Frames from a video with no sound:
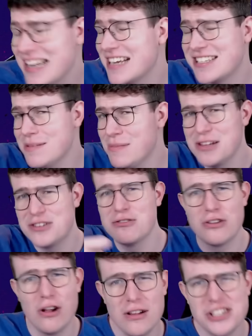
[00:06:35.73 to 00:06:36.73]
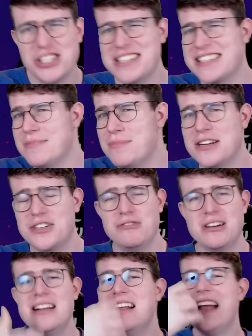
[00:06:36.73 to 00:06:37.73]
Like similar to a golden chest, similar
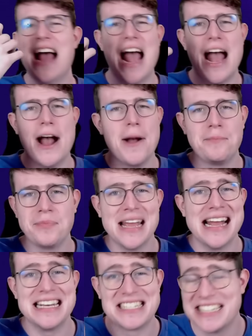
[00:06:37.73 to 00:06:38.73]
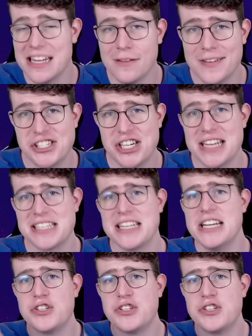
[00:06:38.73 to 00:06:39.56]
to a silver chest.